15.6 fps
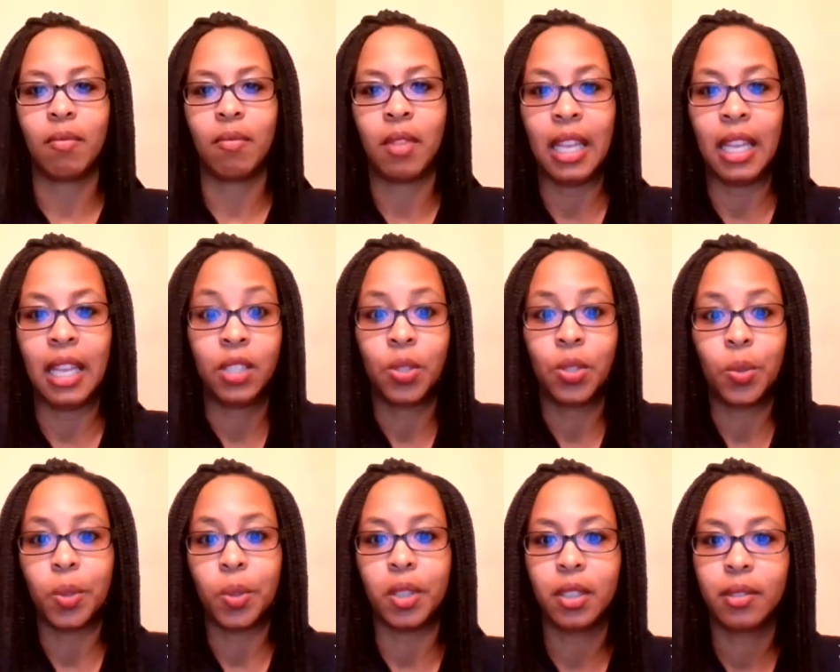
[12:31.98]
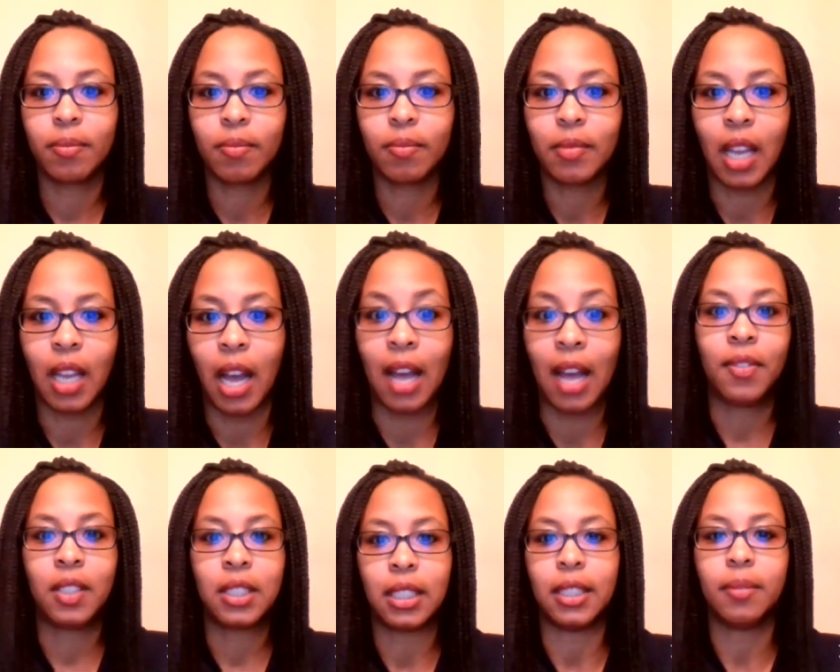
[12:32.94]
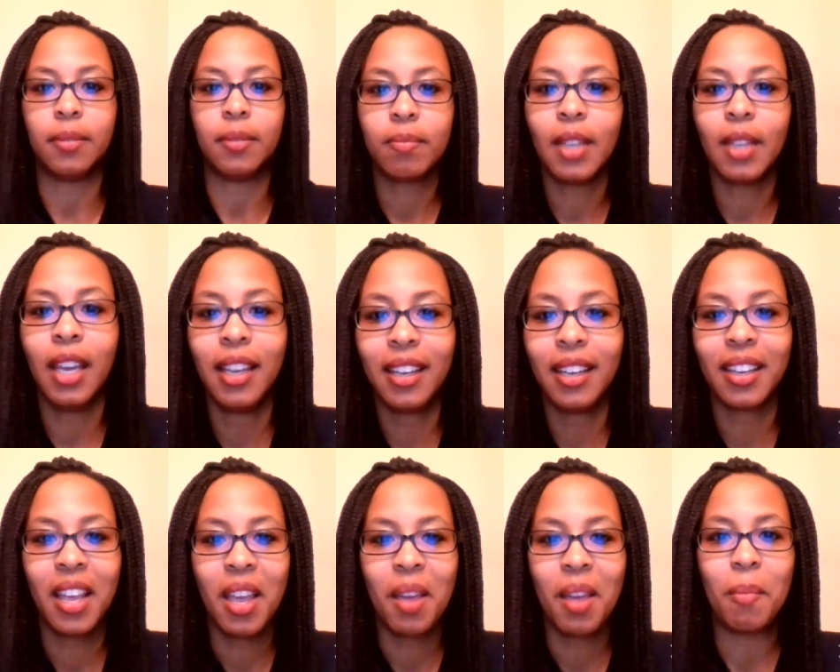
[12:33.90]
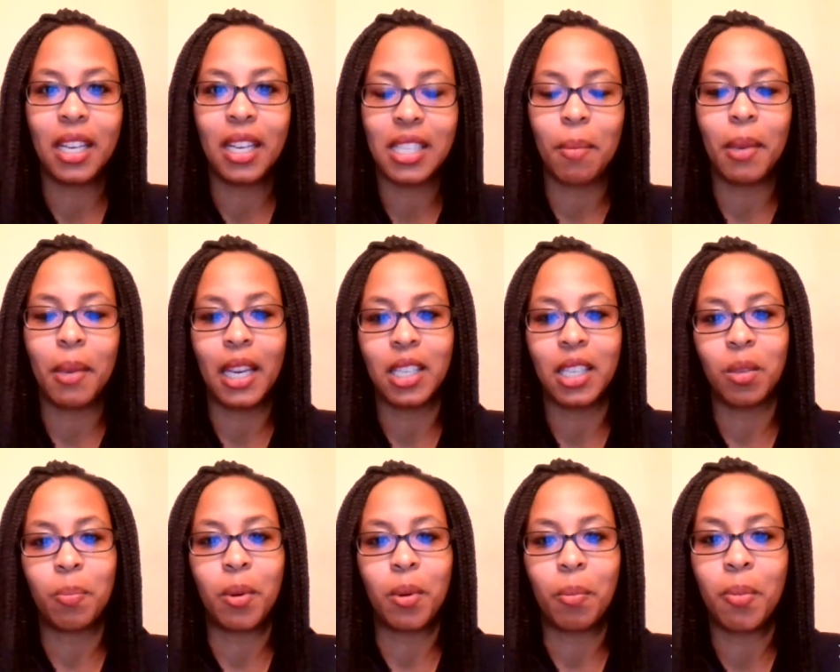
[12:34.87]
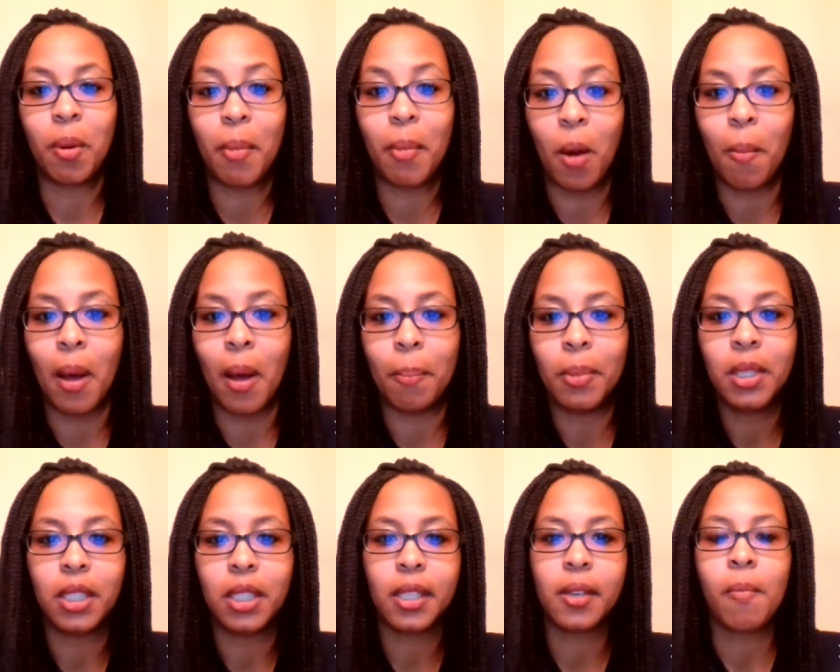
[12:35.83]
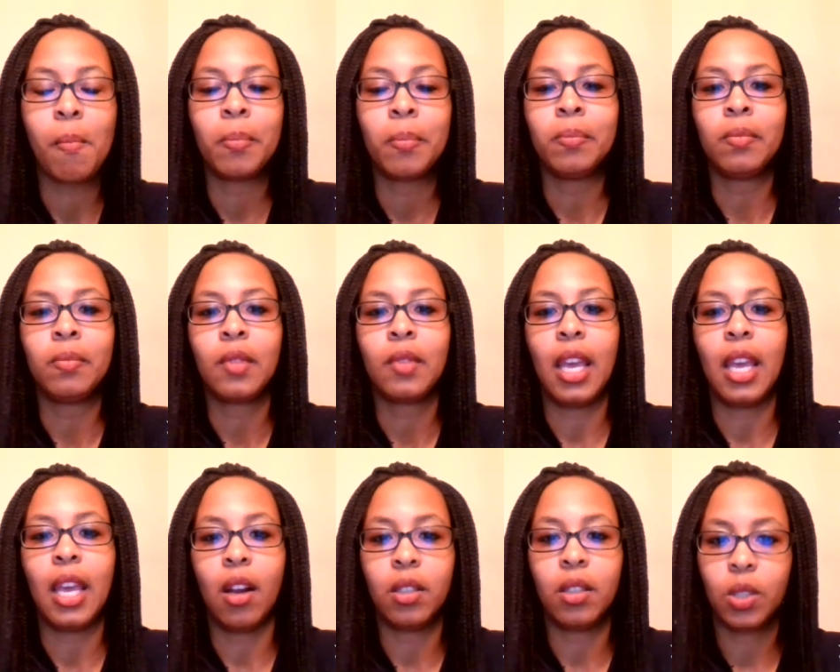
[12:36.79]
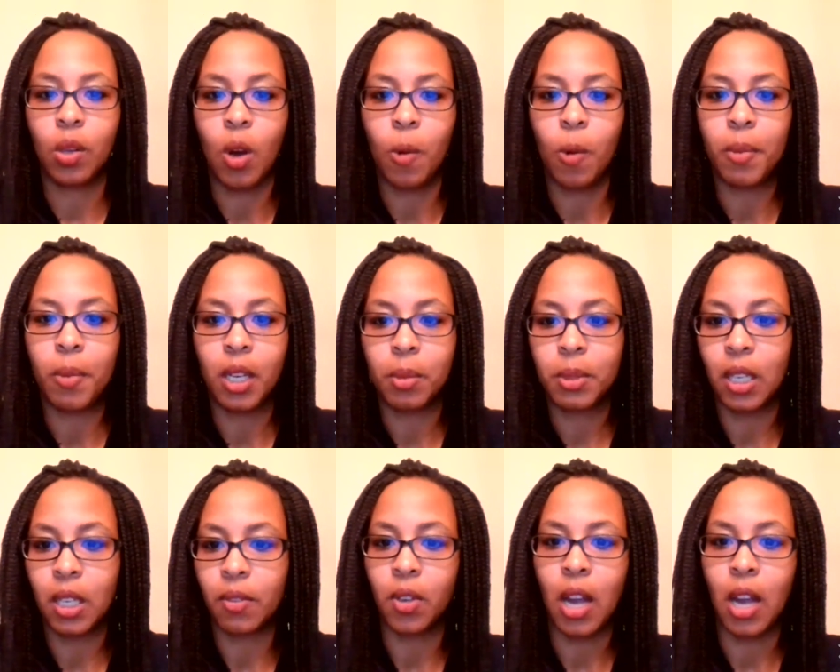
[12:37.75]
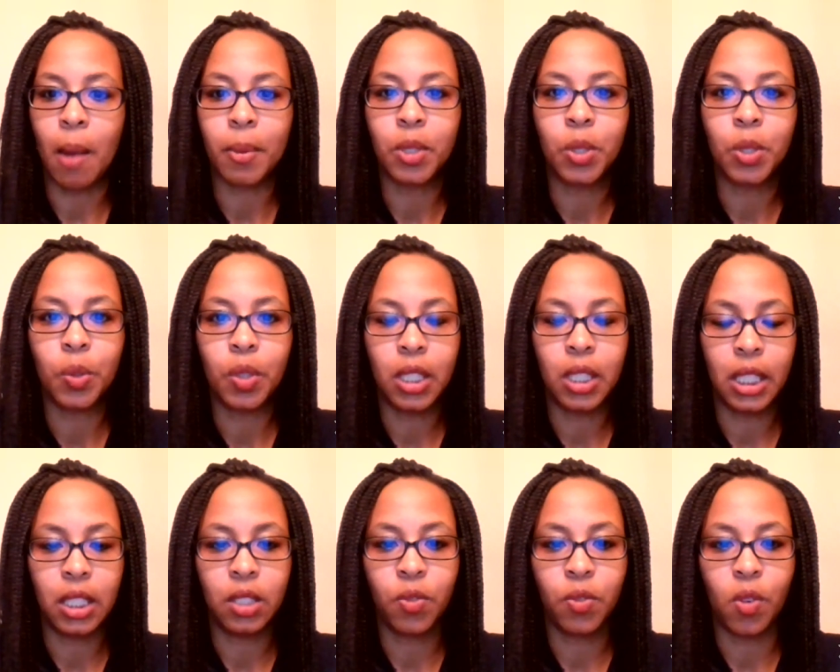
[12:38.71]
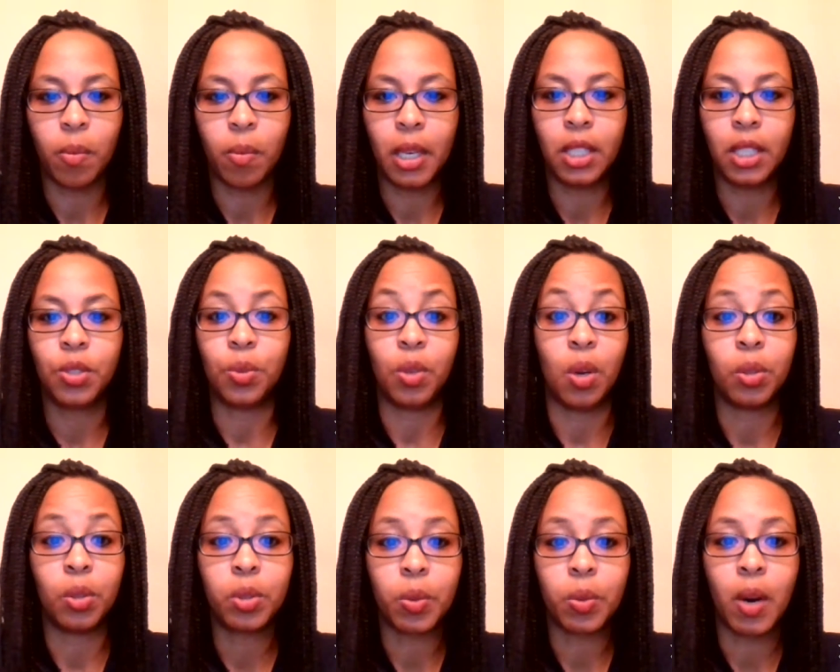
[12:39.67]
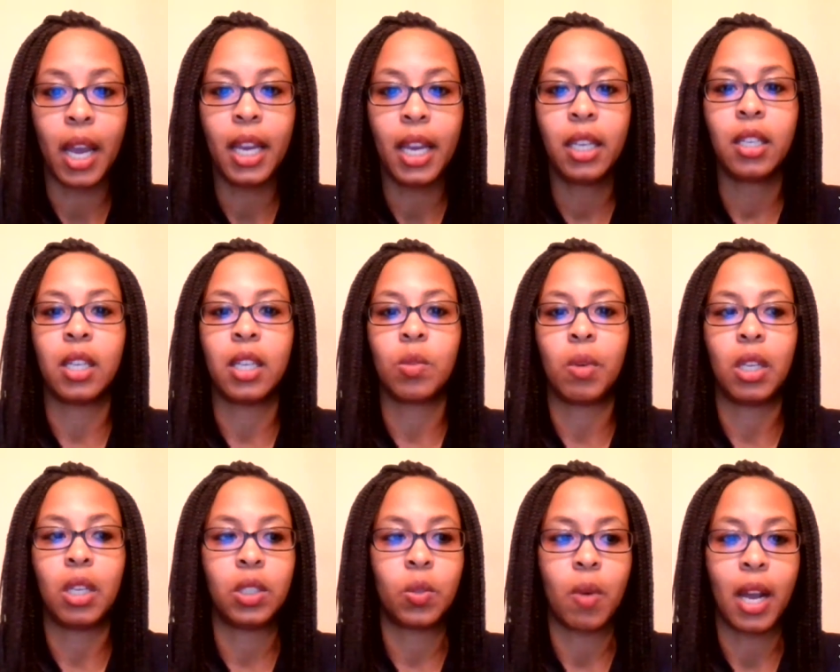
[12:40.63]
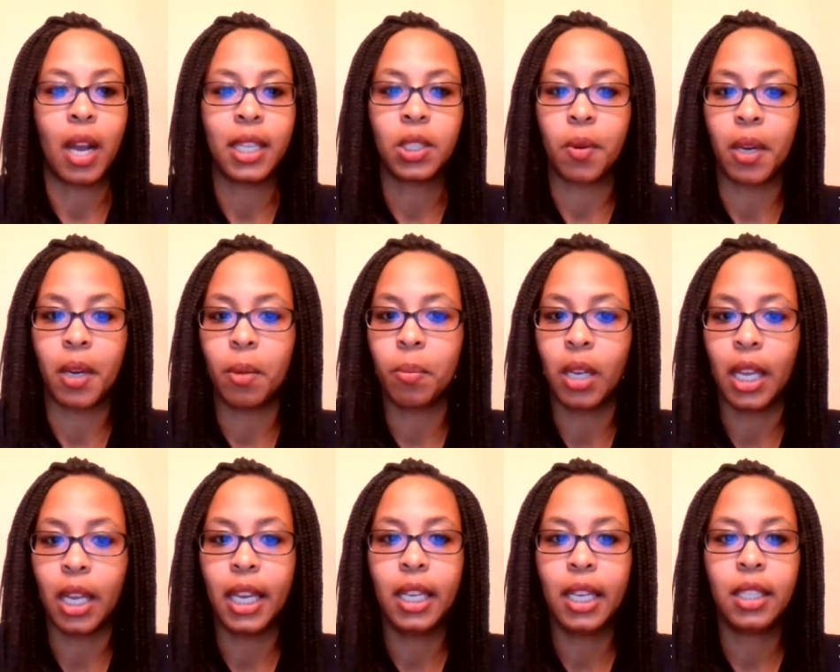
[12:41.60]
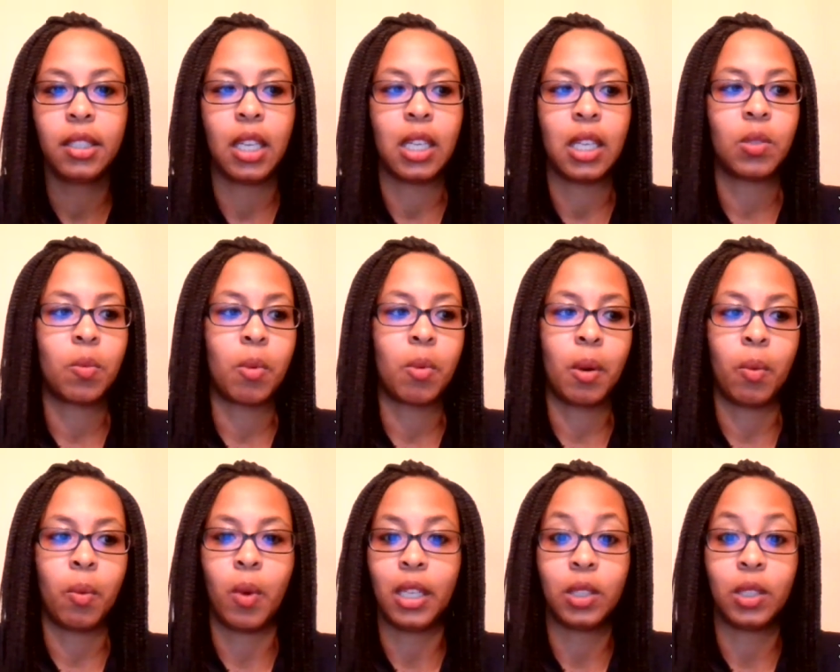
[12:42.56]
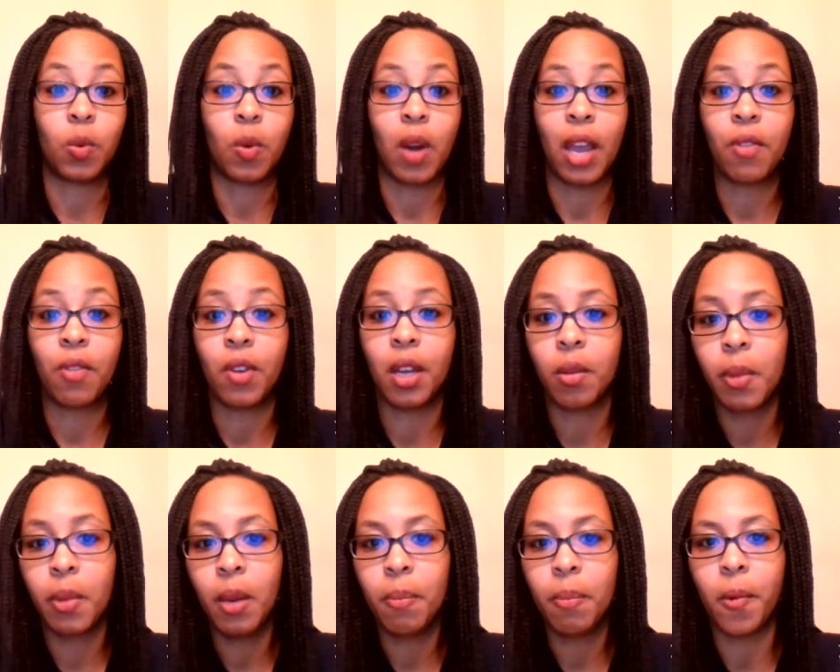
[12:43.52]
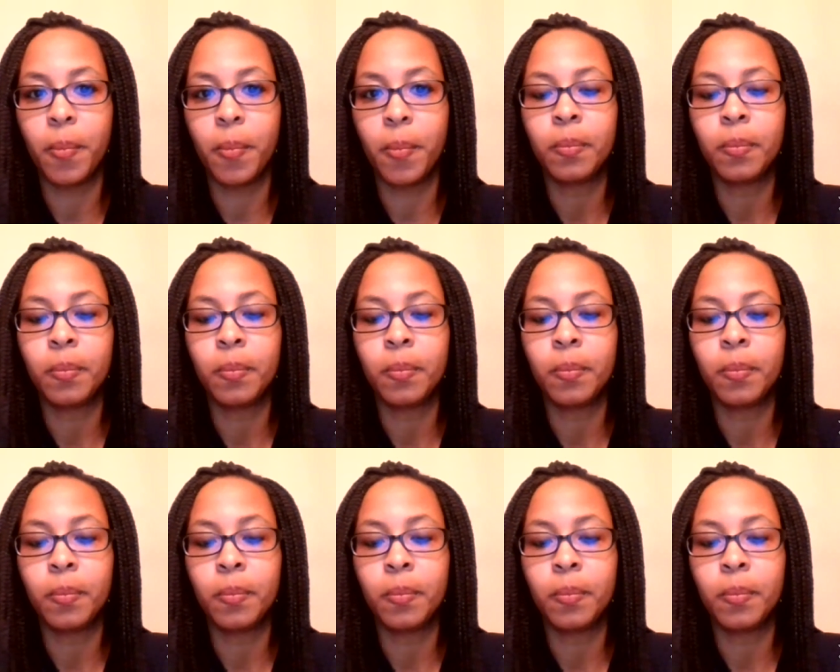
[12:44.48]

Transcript: then it soared, obviously, because I began to promote my book. It also opened up several opportunities for me to ghostwrite, as well as write screenplays, as well as write for other people.